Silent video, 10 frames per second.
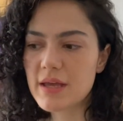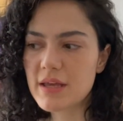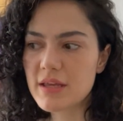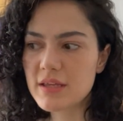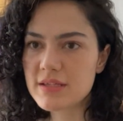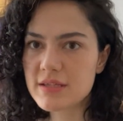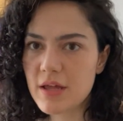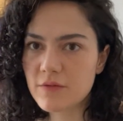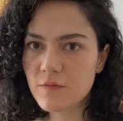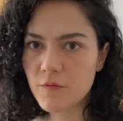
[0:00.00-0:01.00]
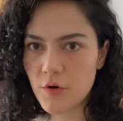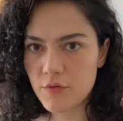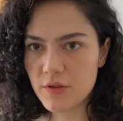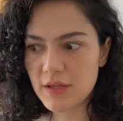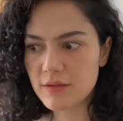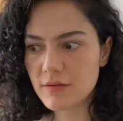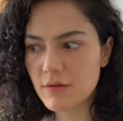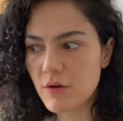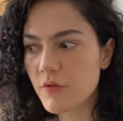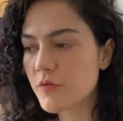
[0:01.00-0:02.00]
is not worth it.
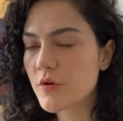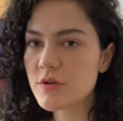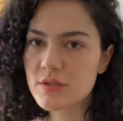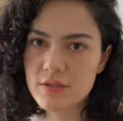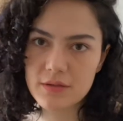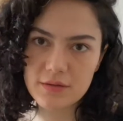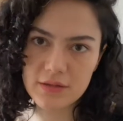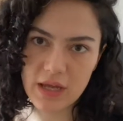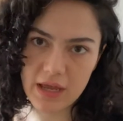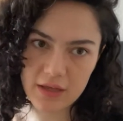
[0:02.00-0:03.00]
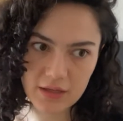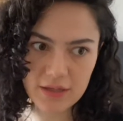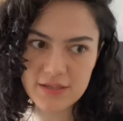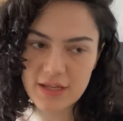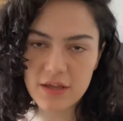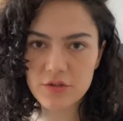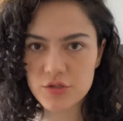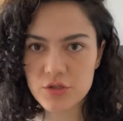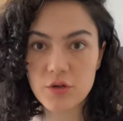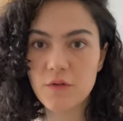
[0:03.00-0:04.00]
Of course, it's another
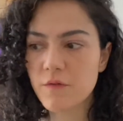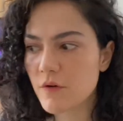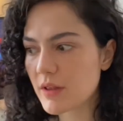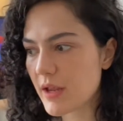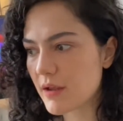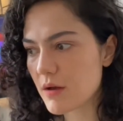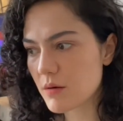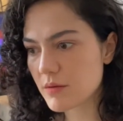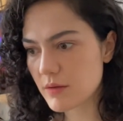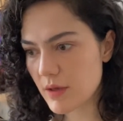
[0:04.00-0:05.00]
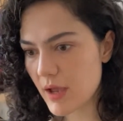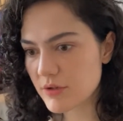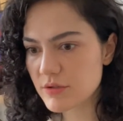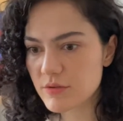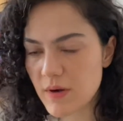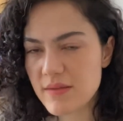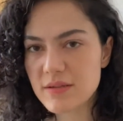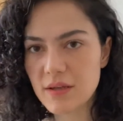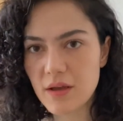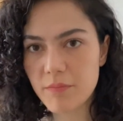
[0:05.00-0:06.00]
story for like actually
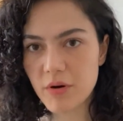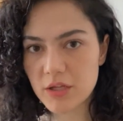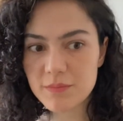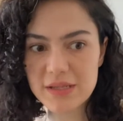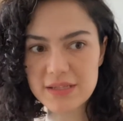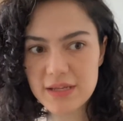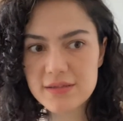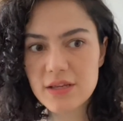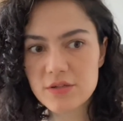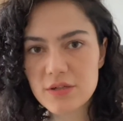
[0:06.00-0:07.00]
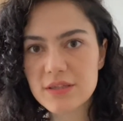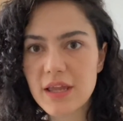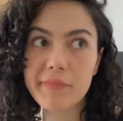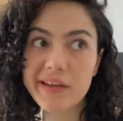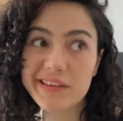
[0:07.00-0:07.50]
renting apartments, etc., then it